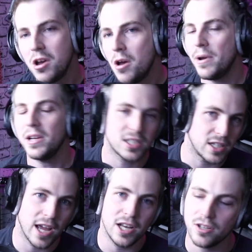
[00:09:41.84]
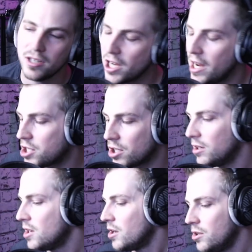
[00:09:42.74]
piston head, you can change your
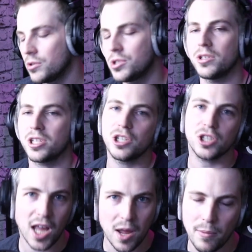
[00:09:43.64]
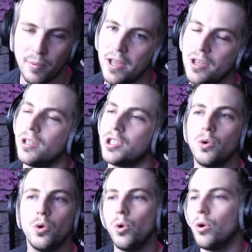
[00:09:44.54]
nozzle, you can change your tappet plate, you can do
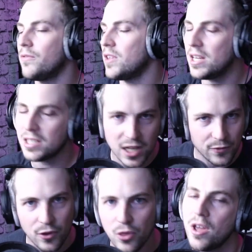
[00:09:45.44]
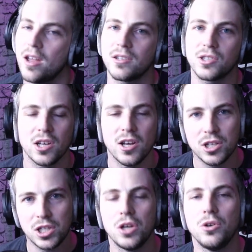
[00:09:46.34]
all of these different things
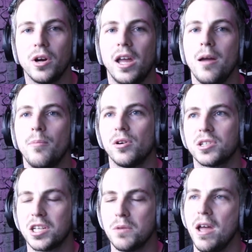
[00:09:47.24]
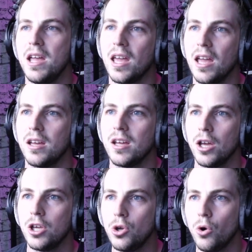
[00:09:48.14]
to your gearbox to make it
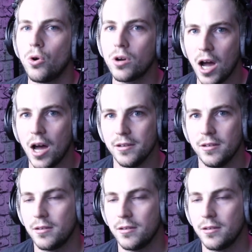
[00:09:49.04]
your gun.